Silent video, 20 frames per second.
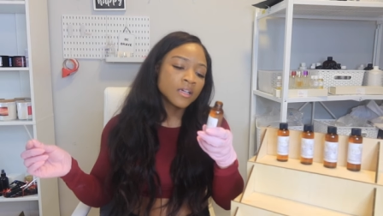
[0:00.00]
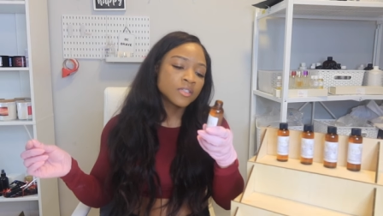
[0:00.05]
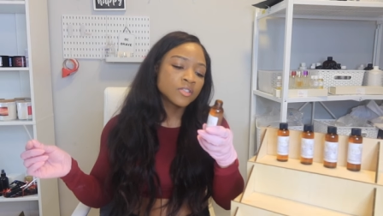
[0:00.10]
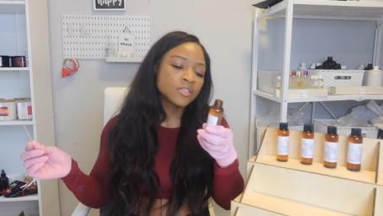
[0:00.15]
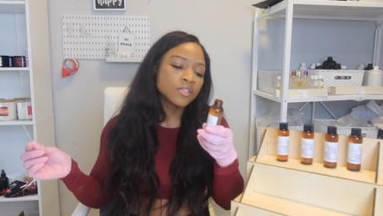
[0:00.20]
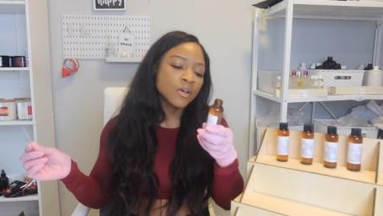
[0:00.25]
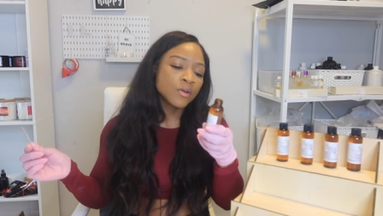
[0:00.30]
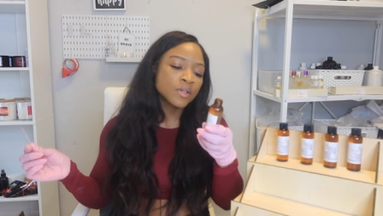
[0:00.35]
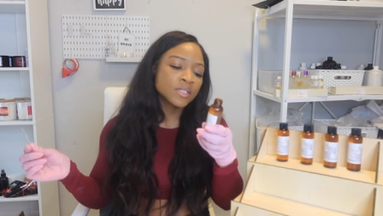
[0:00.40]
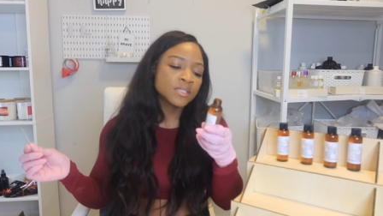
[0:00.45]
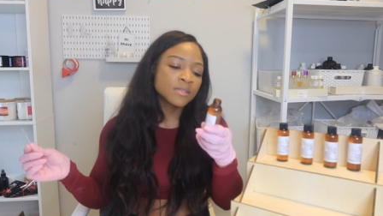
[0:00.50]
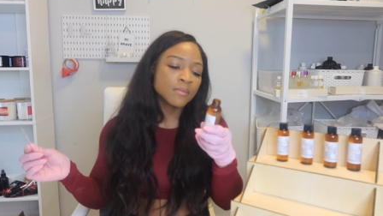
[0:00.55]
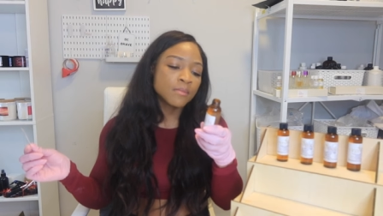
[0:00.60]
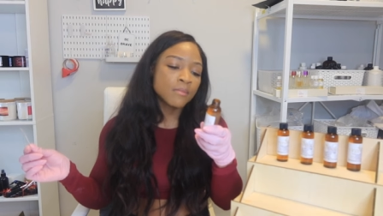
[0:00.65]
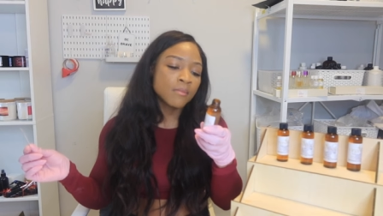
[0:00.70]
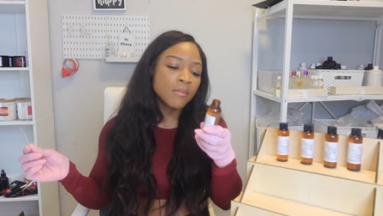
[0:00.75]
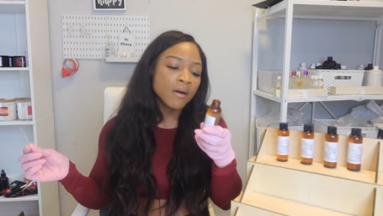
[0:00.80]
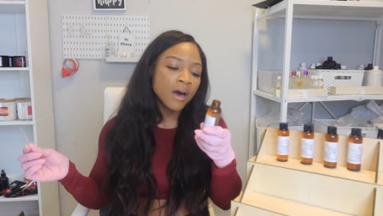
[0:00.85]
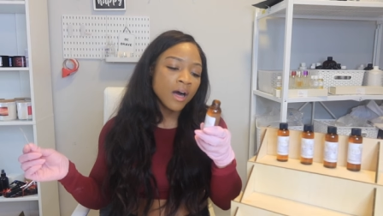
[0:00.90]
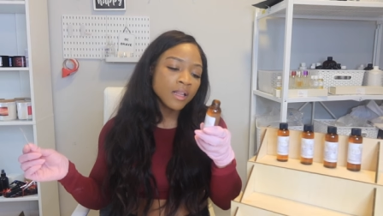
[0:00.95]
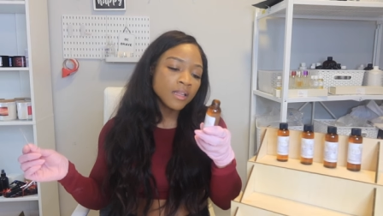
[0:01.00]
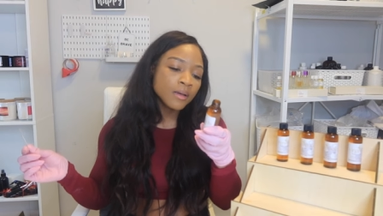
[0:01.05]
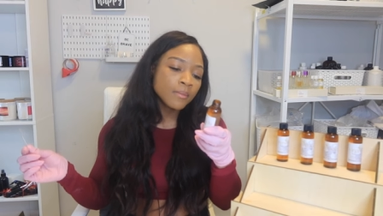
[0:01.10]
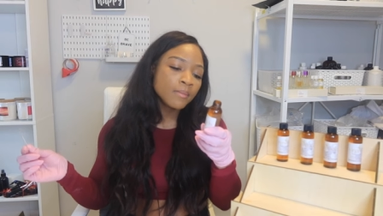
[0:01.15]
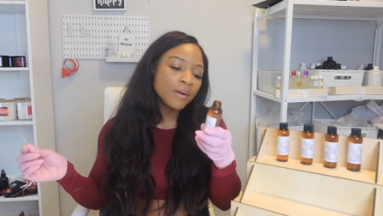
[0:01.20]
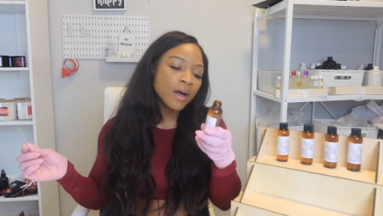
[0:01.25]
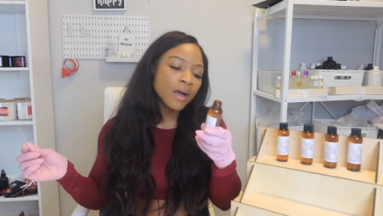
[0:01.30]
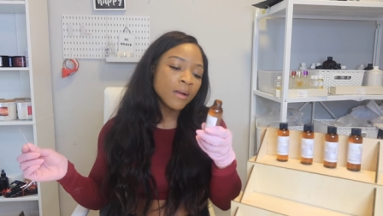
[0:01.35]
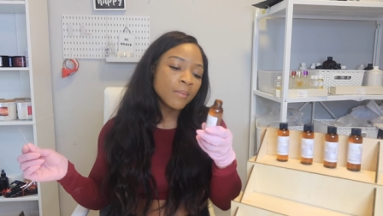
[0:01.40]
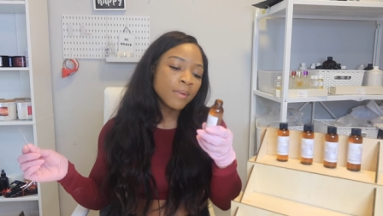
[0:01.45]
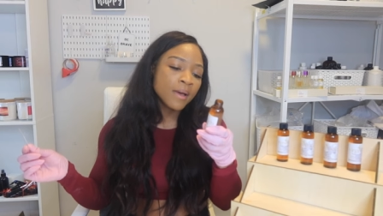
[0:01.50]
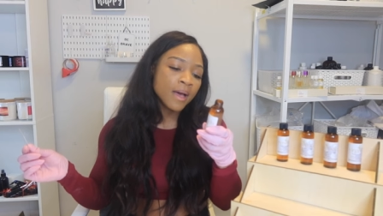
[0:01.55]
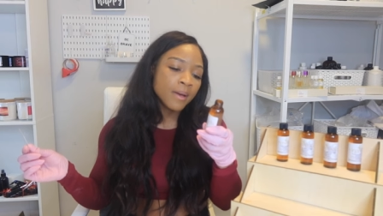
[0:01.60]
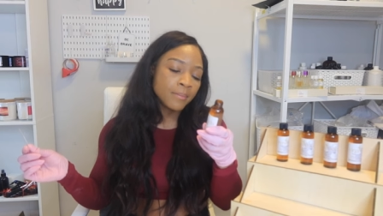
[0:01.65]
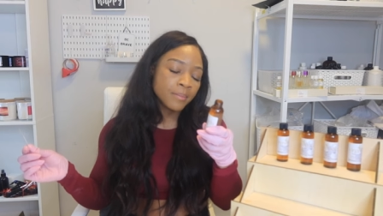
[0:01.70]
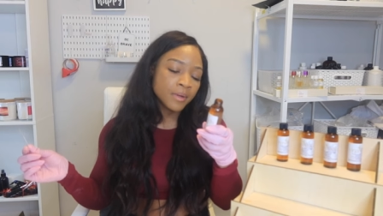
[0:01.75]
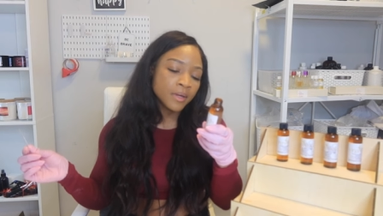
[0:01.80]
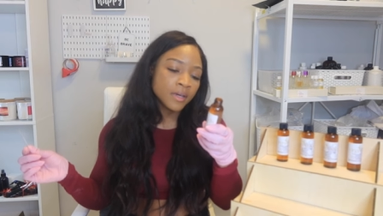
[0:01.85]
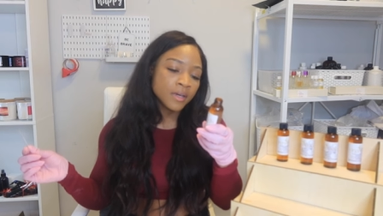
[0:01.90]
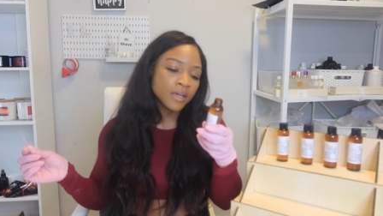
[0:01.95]
So it's Malabar
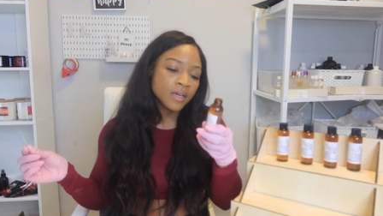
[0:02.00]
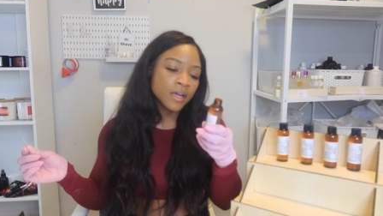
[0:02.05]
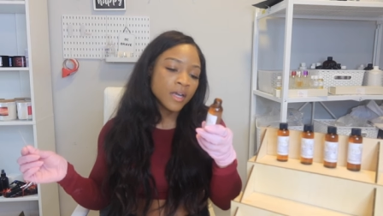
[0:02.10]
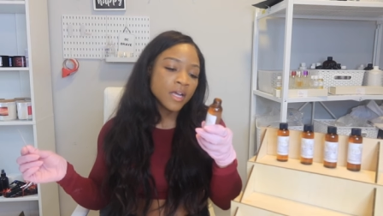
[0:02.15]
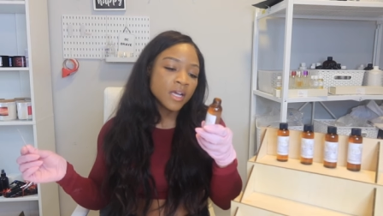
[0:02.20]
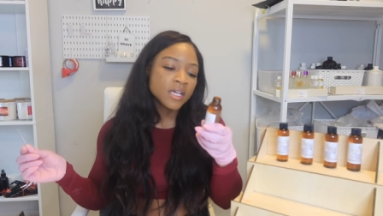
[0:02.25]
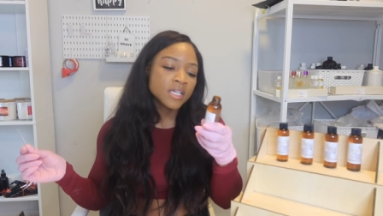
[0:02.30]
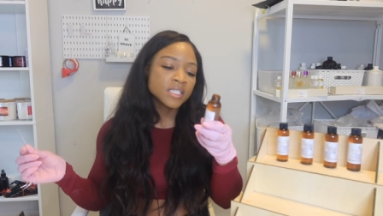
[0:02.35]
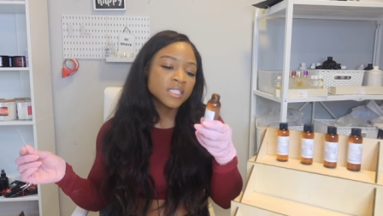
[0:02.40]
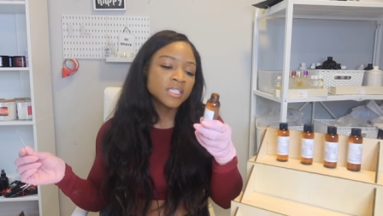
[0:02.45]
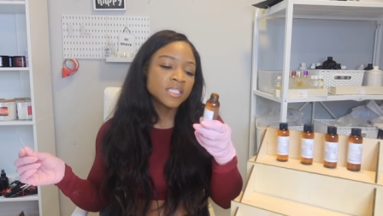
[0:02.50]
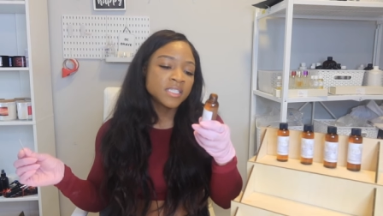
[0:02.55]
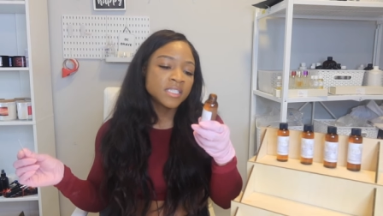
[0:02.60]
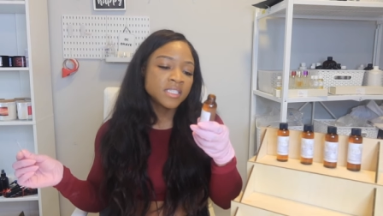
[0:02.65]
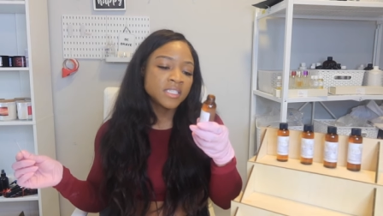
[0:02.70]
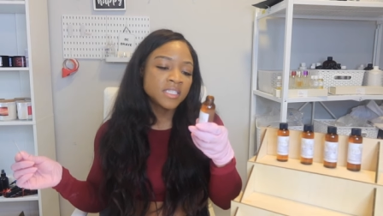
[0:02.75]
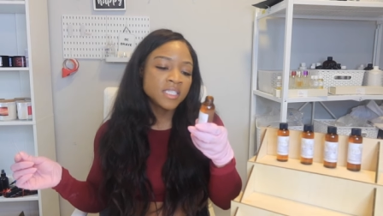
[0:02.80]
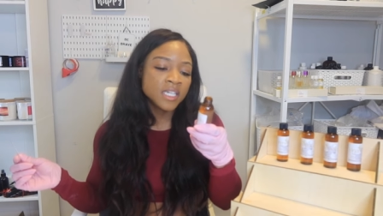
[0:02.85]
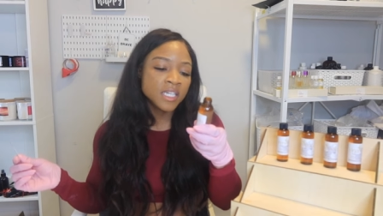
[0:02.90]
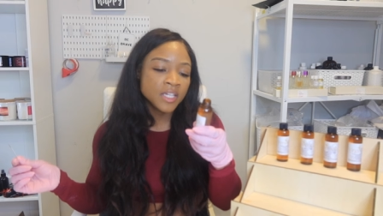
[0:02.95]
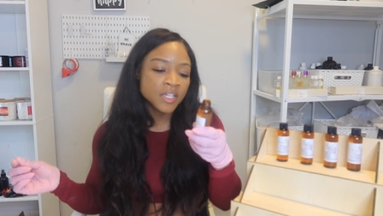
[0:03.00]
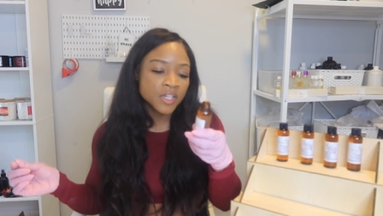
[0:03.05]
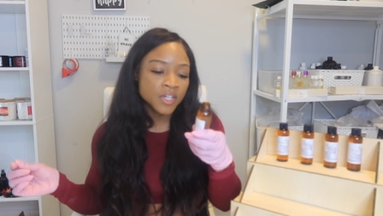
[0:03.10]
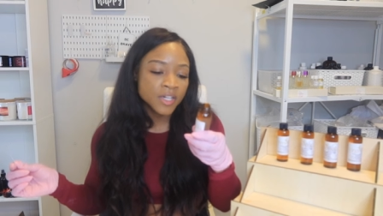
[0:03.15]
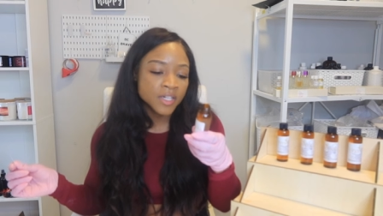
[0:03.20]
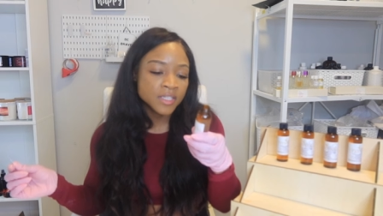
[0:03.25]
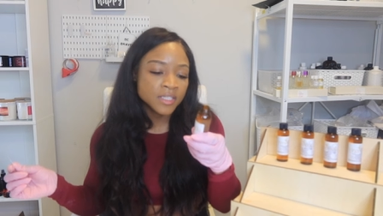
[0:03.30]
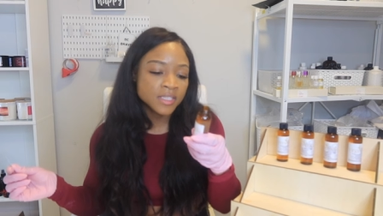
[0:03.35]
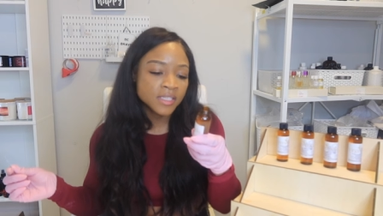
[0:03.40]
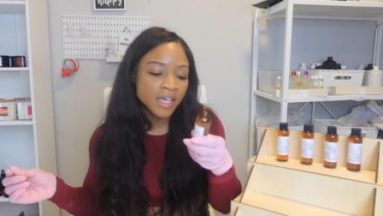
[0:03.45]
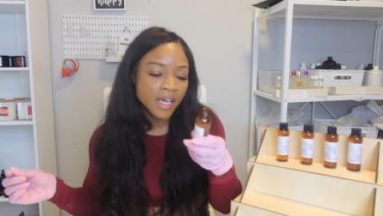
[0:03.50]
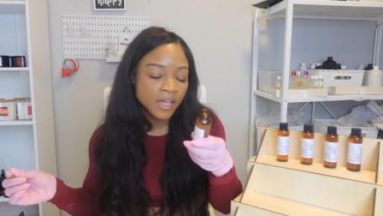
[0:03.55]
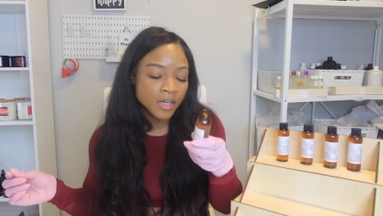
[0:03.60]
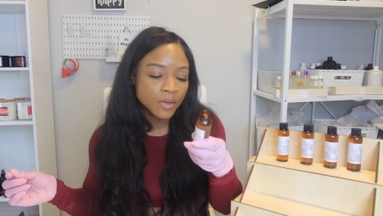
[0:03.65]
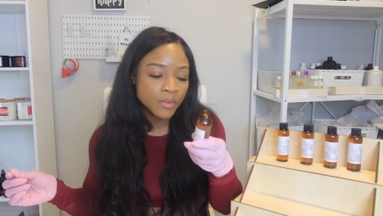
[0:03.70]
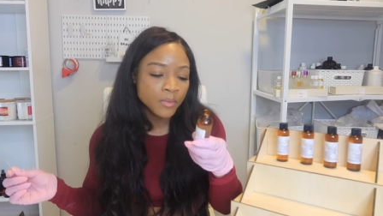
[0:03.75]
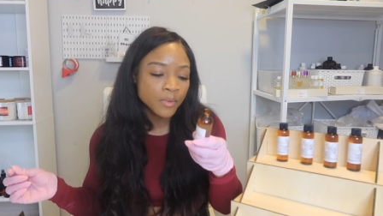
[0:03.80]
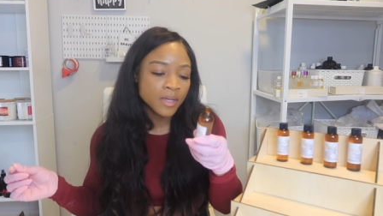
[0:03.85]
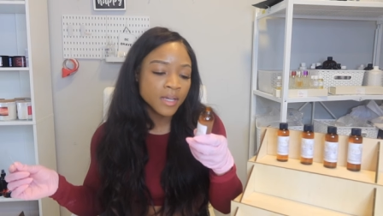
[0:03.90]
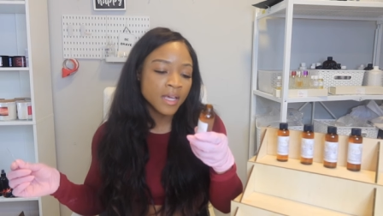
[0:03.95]
pepper, cedar,
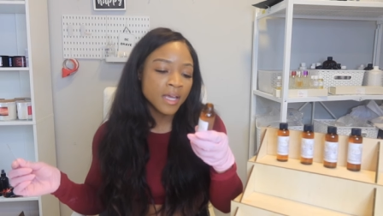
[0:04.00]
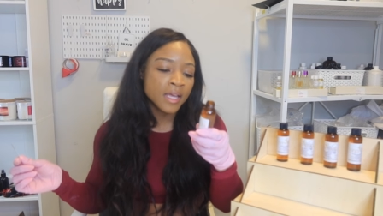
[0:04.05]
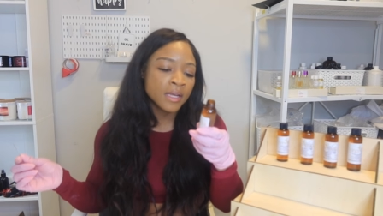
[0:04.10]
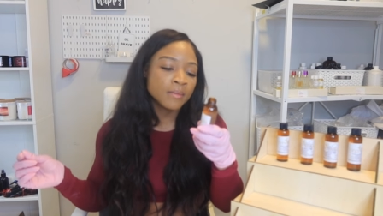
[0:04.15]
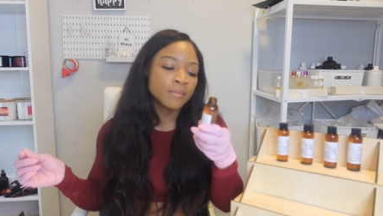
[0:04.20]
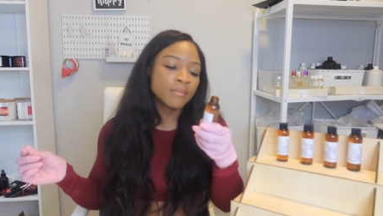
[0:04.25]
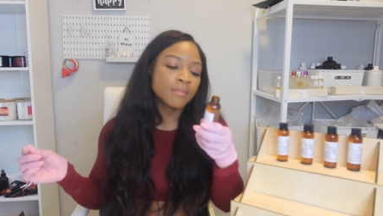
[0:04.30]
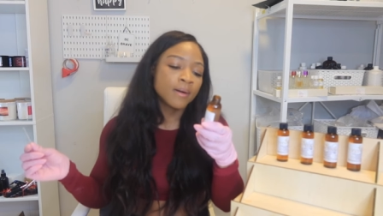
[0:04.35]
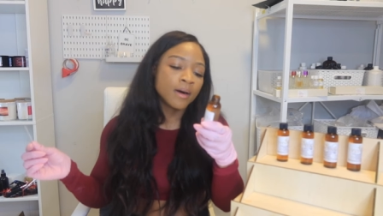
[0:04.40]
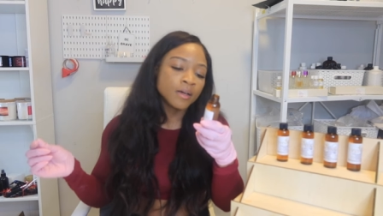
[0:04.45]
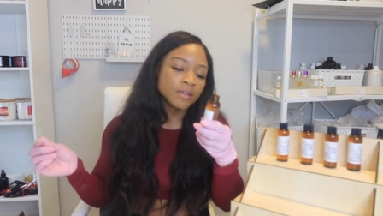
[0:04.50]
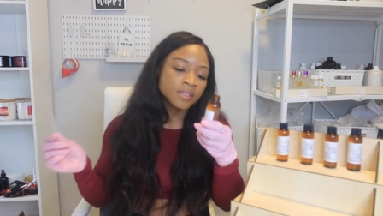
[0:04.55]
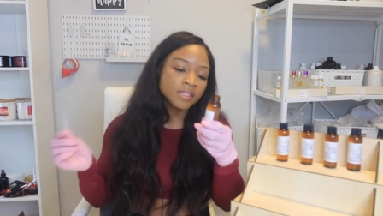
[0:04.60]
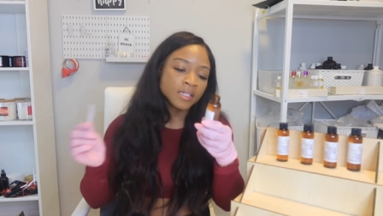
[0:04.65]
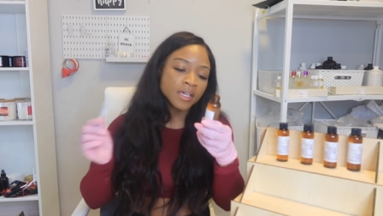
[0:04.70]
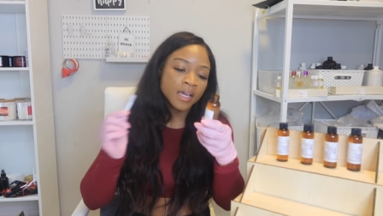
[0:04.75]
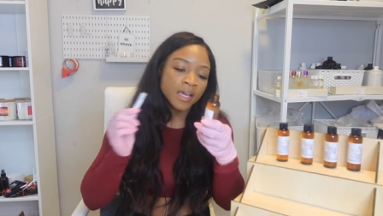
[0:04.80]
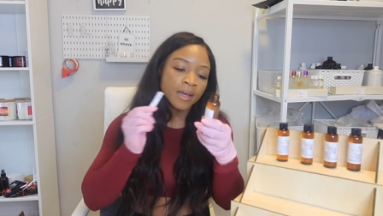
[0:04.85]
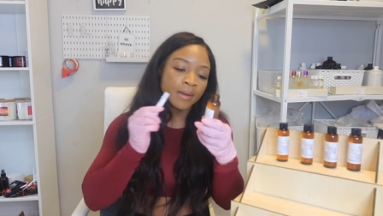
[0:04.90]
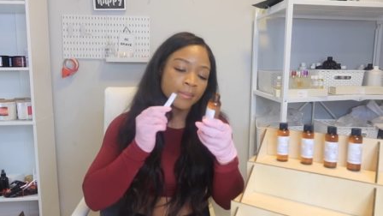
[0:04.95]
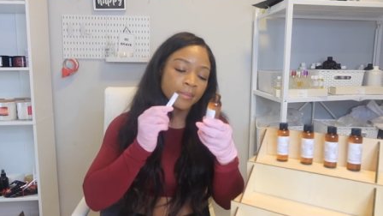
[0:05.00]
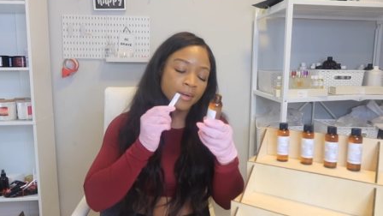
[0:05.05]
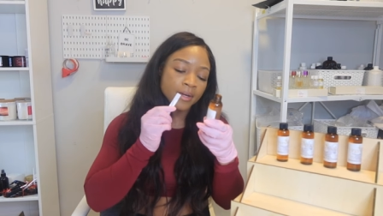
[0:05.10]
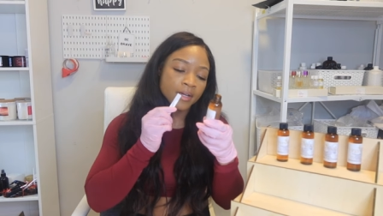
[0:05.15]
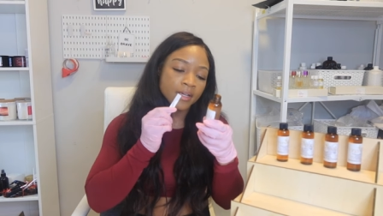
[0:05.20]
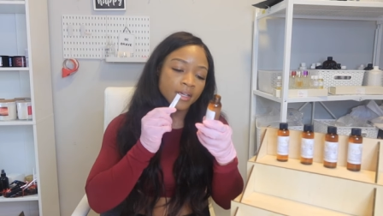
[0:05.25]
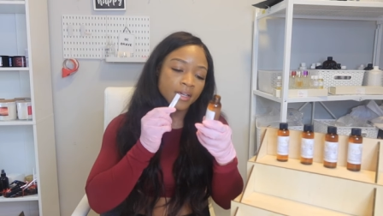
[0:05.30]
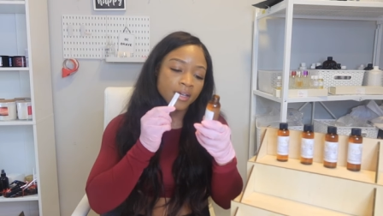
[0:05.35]
sandalwood, and Baltic amber.